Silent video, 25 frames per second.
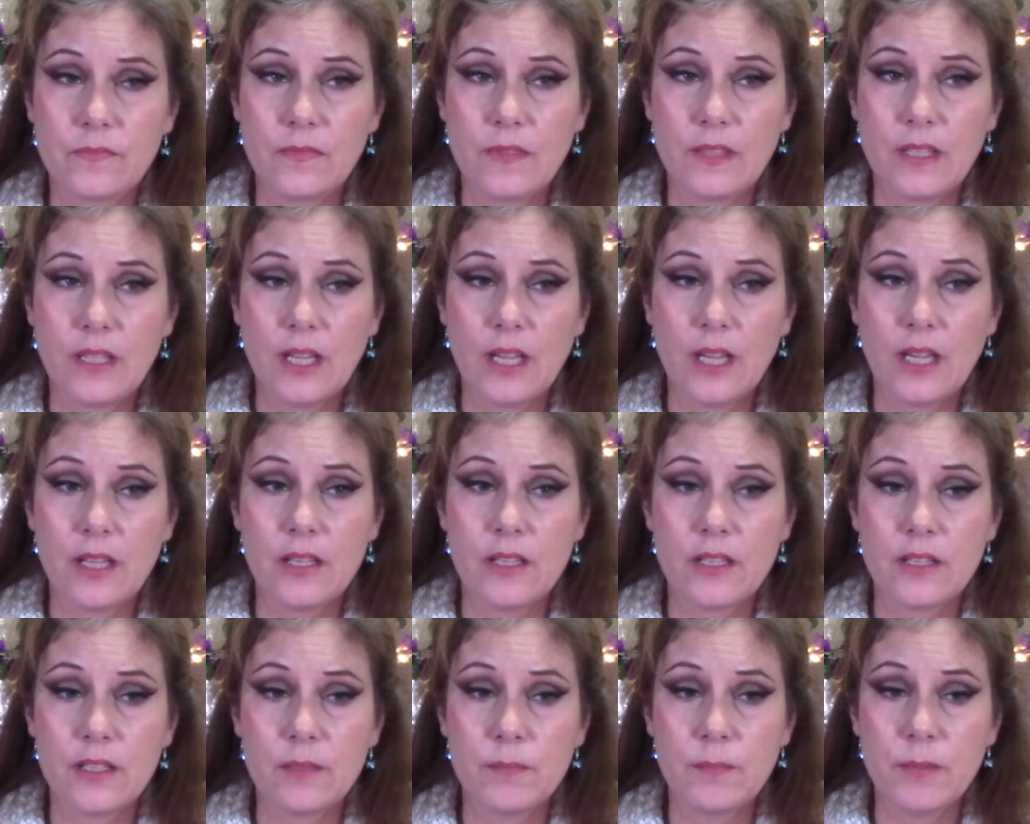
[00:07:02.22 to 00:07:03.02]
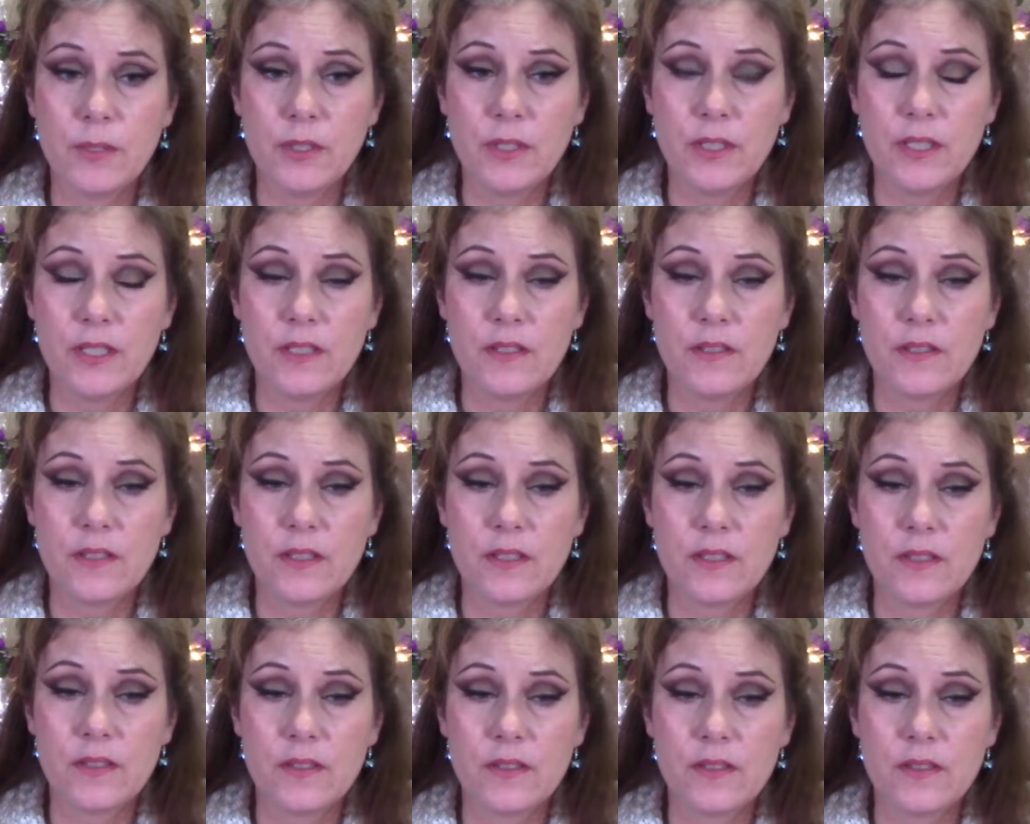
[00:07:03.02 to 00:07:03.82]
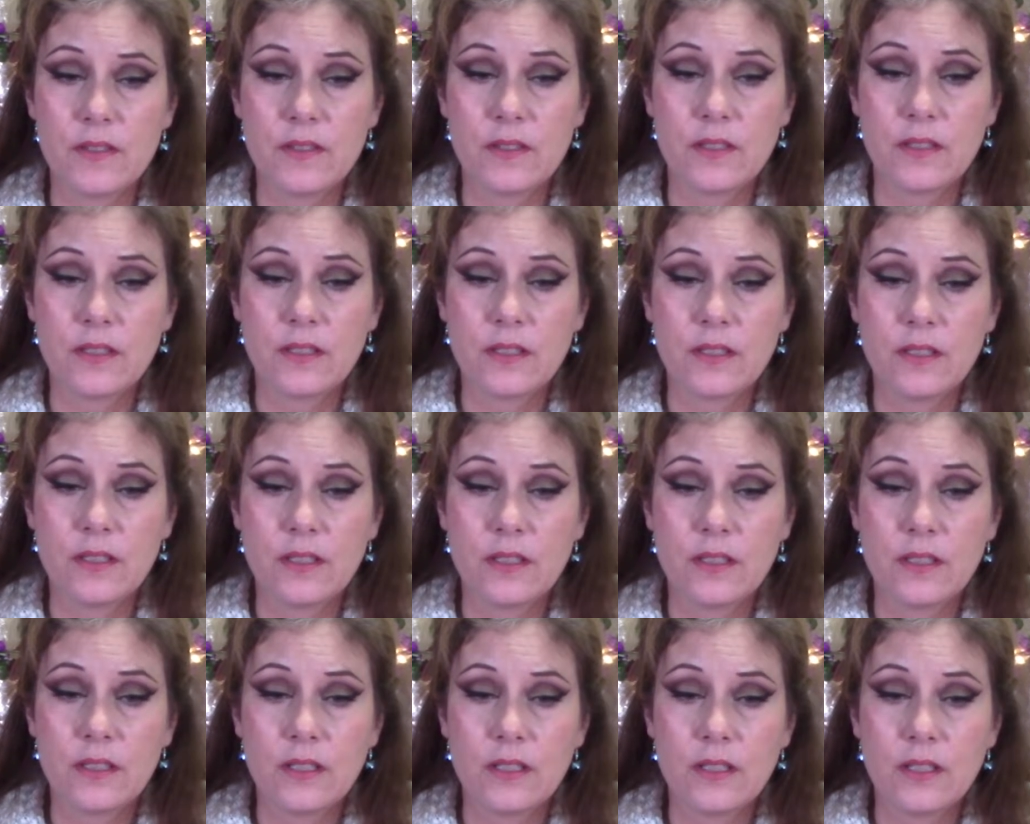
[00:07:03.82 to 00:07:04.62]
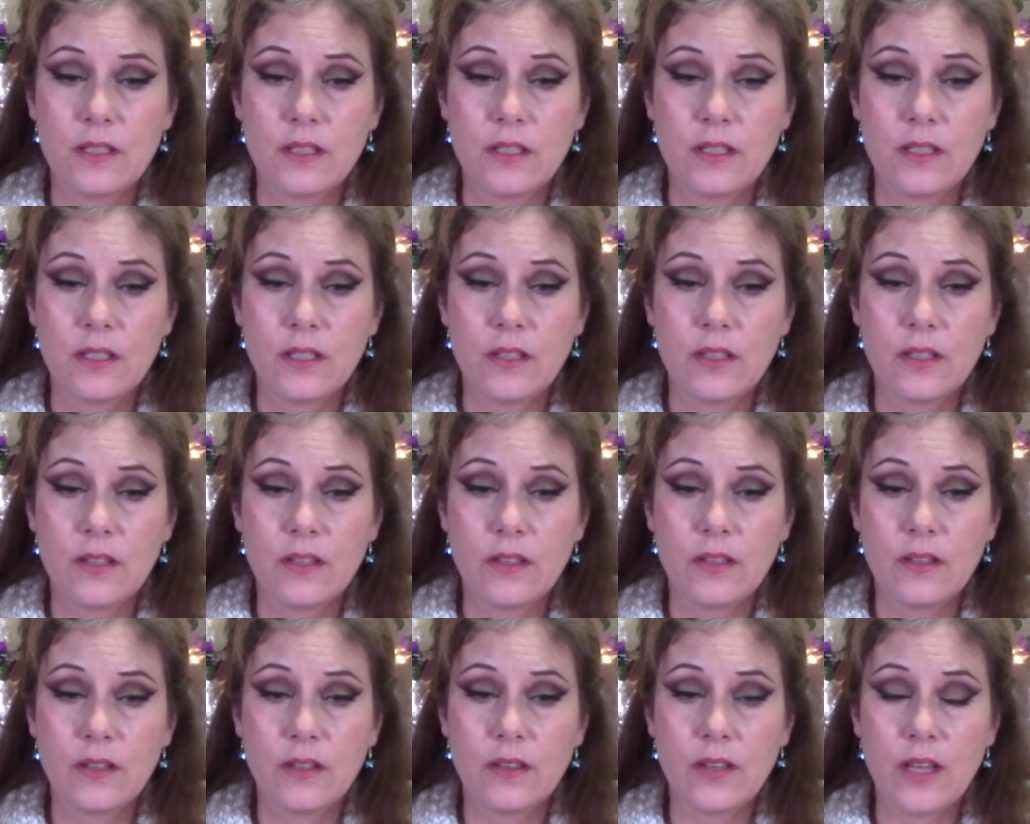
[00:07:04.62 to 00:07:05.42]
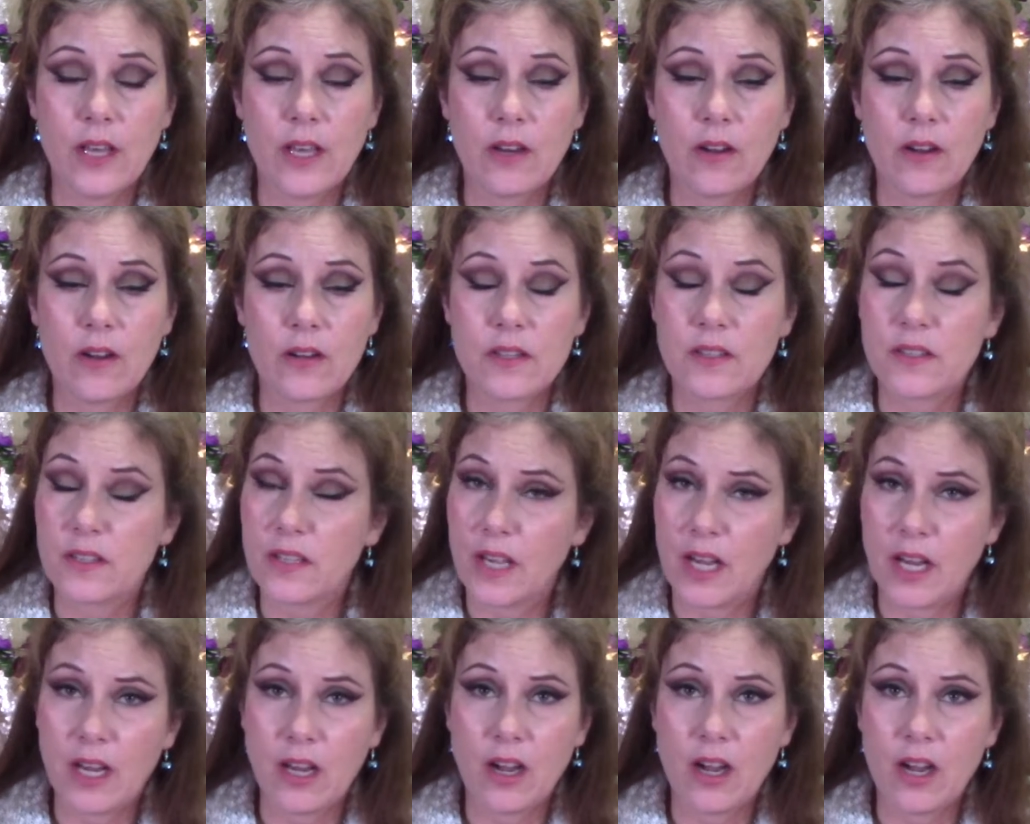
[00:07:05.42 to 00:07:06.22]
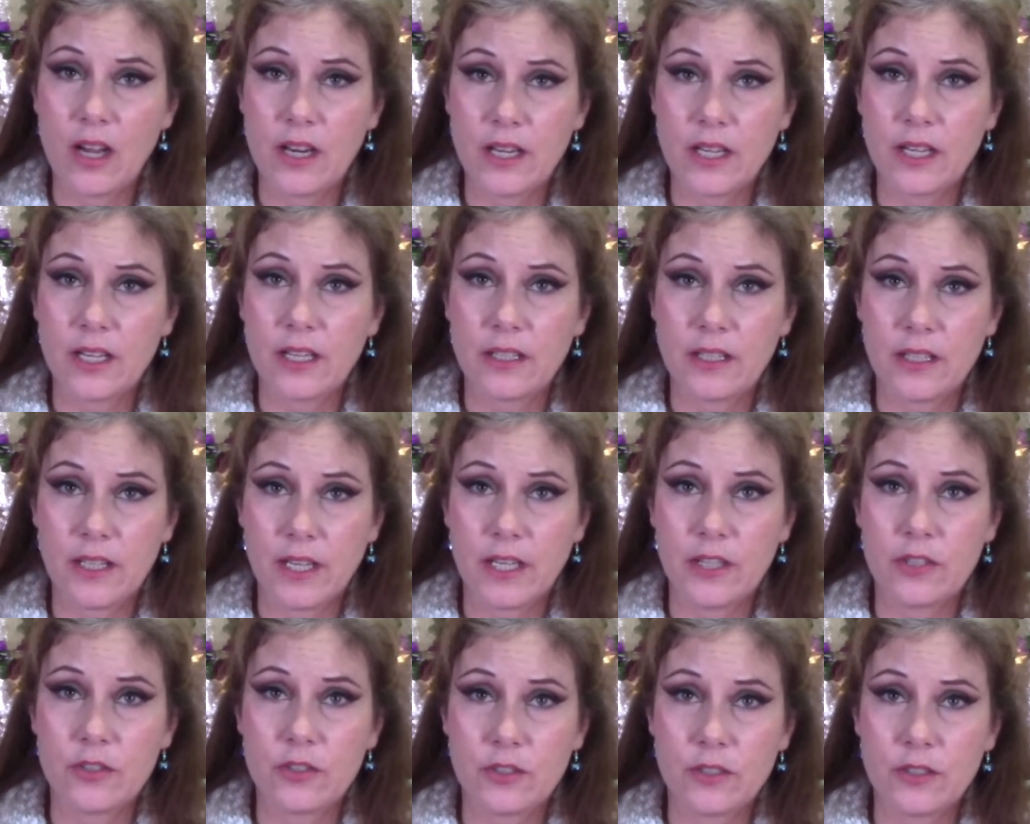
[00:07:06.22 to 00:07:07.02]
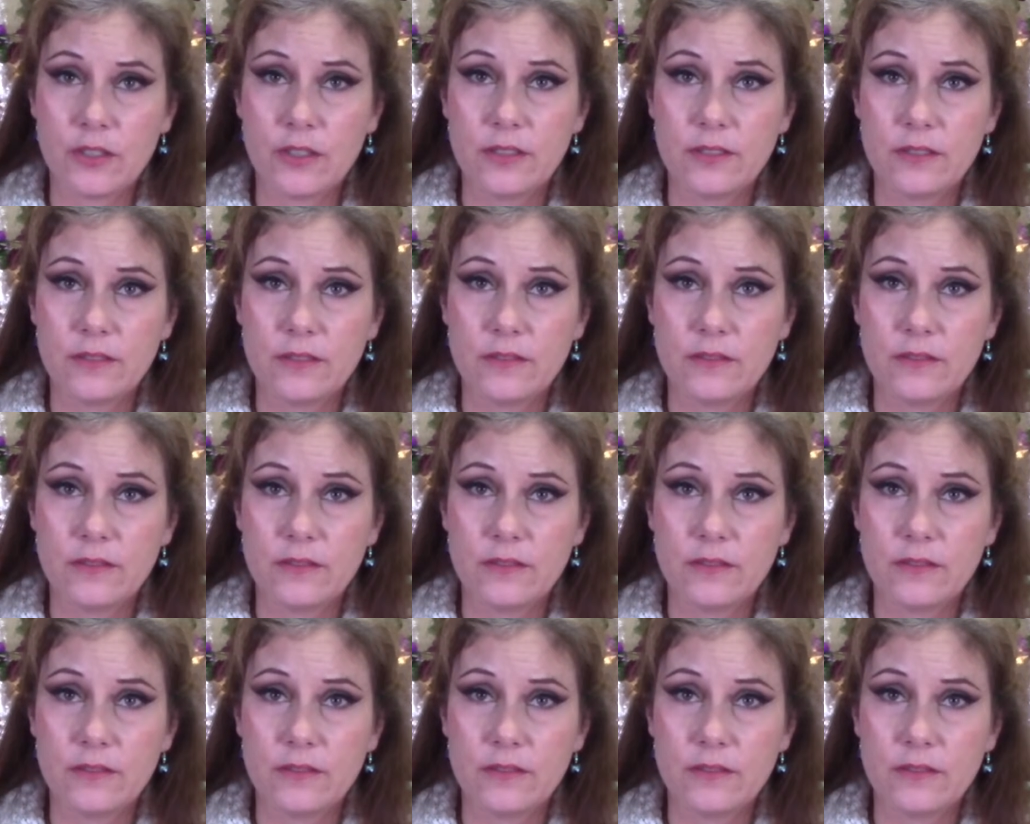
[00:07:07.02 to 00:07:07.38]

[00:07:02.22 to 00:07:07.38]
and experiences that are psychotic in nature.